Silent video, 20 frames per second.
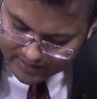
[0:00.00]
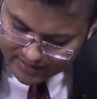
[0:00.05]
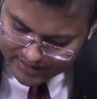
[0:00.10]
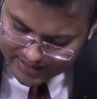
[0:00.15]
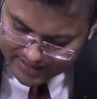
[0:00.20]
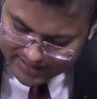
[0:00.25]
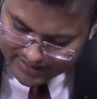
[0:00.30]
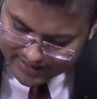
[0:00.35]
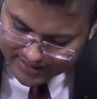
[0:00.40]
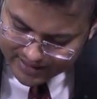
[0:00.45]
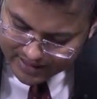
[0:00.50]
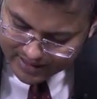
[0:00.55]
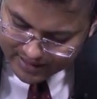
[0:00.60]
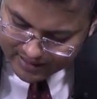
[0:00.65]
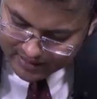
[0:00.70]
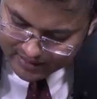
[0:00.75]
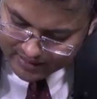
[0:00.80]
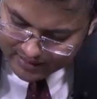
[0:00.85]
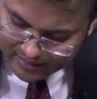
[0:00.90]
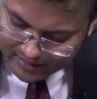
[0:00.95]
tetra
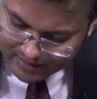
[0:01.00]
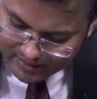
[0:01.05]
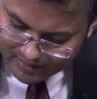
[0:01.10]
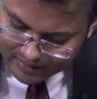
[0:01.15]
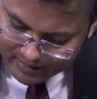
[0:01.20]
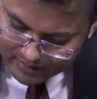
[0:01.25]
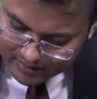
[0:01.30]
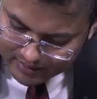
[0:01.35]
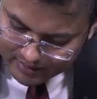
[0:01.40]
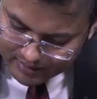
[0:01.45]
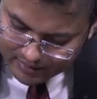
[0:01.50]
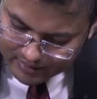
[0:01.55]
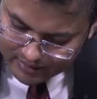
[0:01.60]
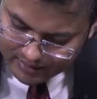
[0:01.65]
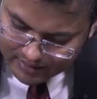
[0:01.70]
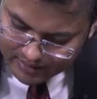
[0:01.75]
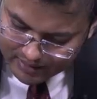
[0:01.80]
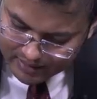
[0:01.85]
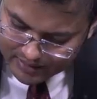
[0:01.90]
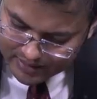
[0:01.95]

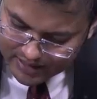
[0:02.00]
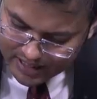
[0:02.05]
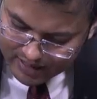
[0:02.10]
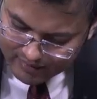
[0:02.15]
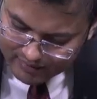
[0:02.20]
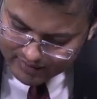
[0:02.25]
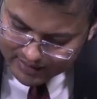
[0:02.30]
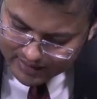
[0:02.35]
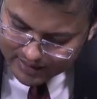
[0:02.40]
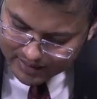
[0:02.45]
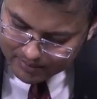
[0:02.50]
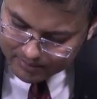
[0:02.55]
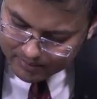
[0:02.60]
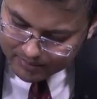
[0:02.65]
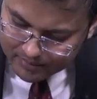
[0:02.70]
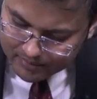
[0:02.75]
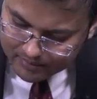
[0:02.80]
towel clip.